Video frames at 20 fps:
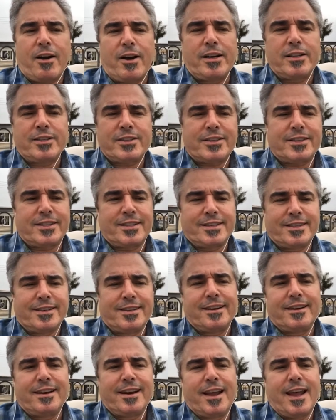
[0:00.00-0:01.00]

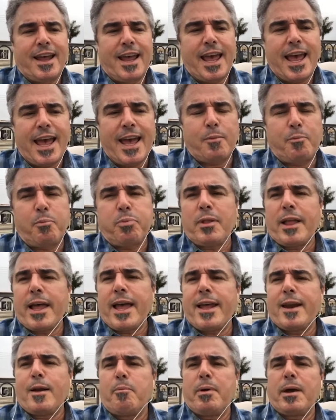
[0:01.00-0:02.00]
carrots and an
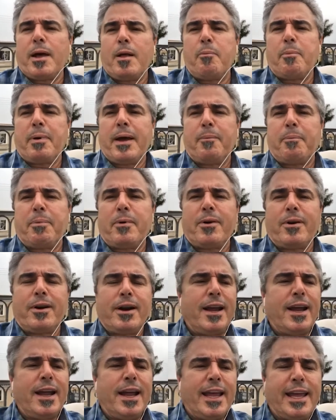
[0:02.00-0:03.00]
eggplant, a bell
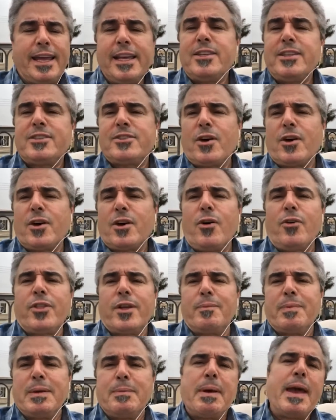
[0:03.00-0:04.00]
pepper. He stole
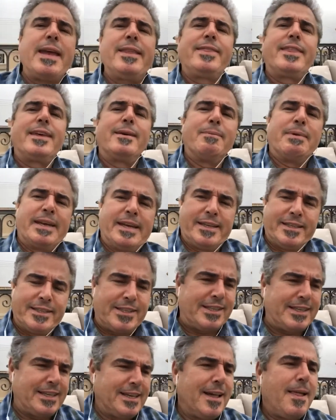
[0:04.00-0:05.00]
them. He made them
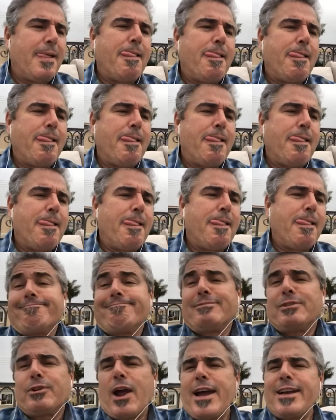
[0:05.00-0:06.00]
his.
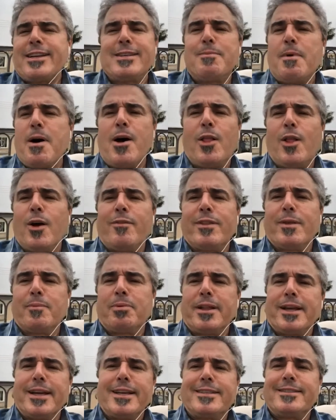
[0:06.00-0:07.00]
Drags them all over
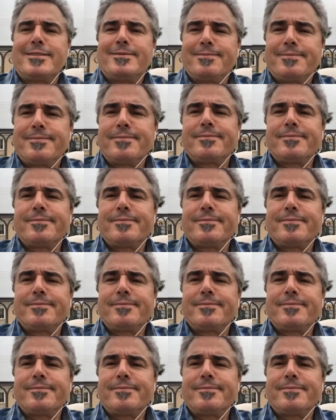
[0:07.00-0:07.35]
the place.